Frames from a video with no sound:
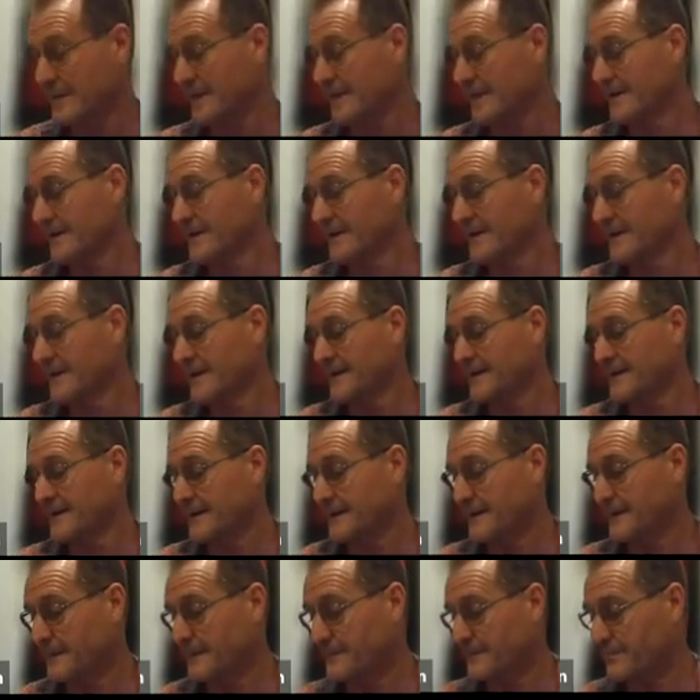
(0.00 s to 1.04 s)
any
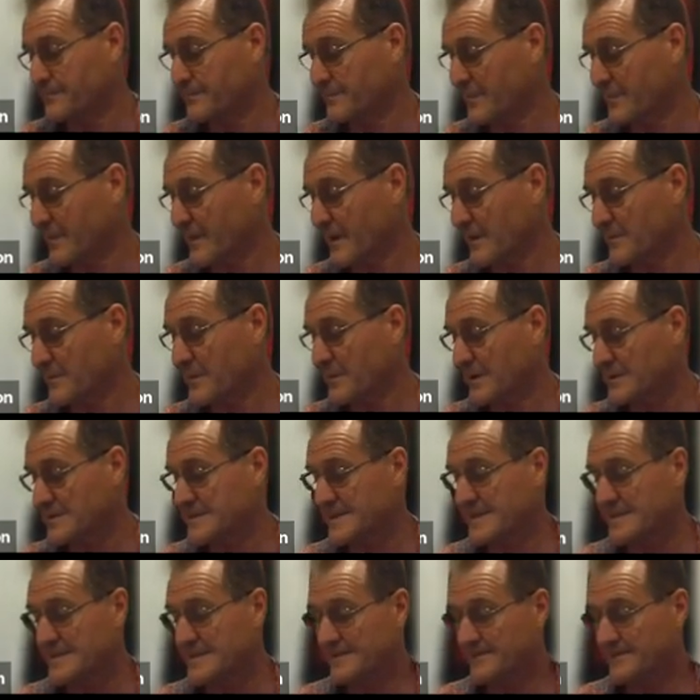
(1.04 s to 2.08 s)

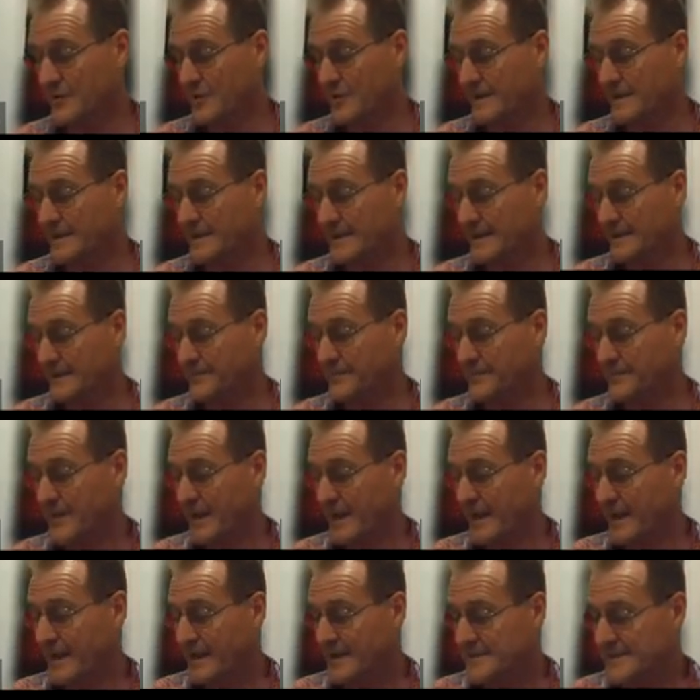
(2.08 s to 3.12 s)
process of writing.
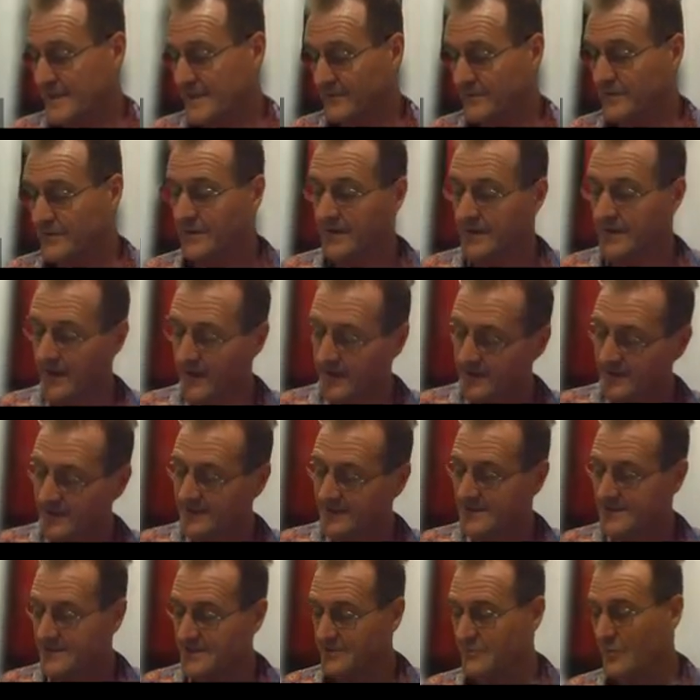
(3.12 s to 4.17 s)
So I've got a note
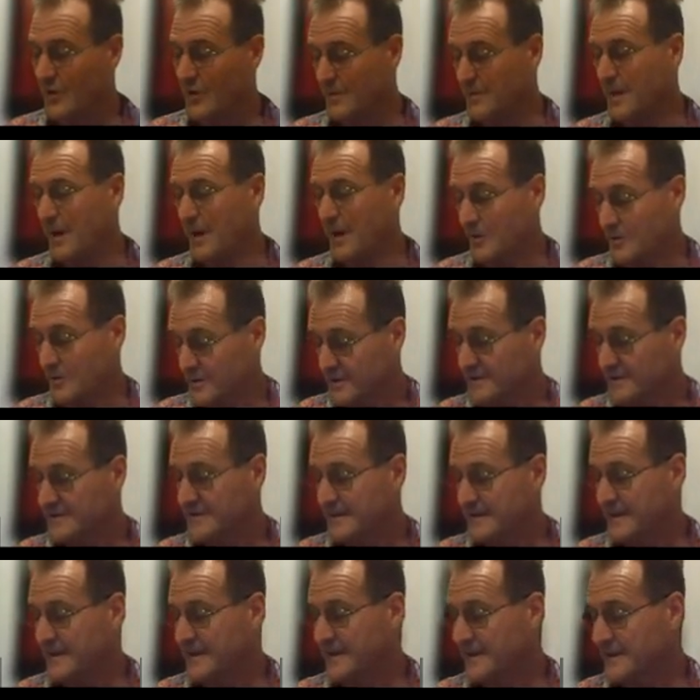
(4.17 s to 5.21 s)
here too, Rob
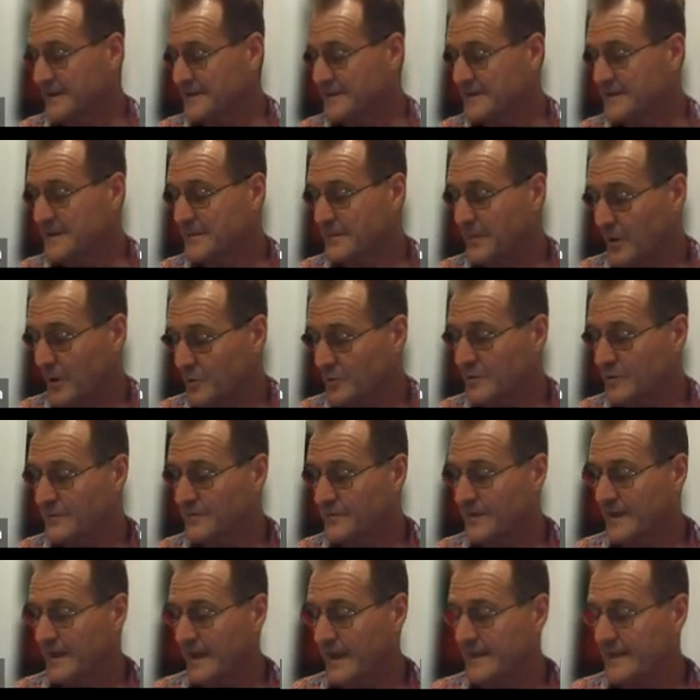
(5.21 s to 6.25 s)
Holden. He did the bulk
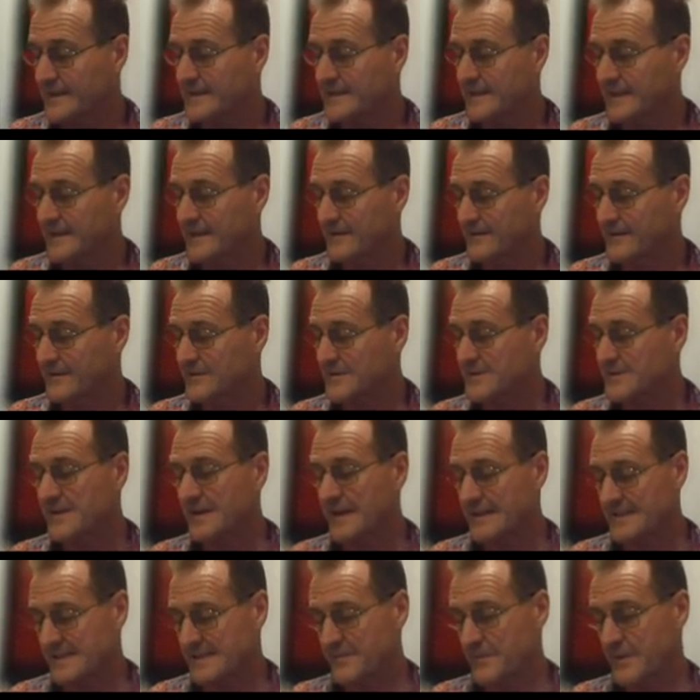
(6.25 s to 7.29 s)
of the editing. I
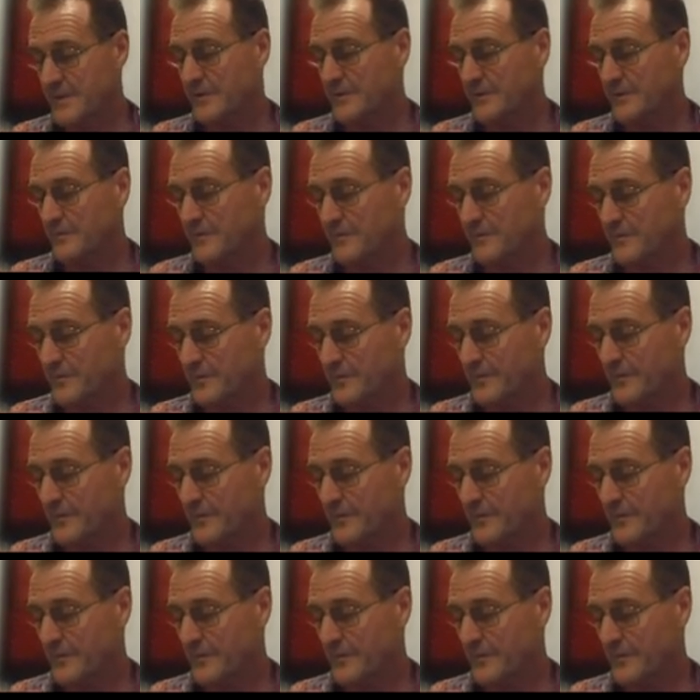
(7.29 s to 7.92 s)
also had some help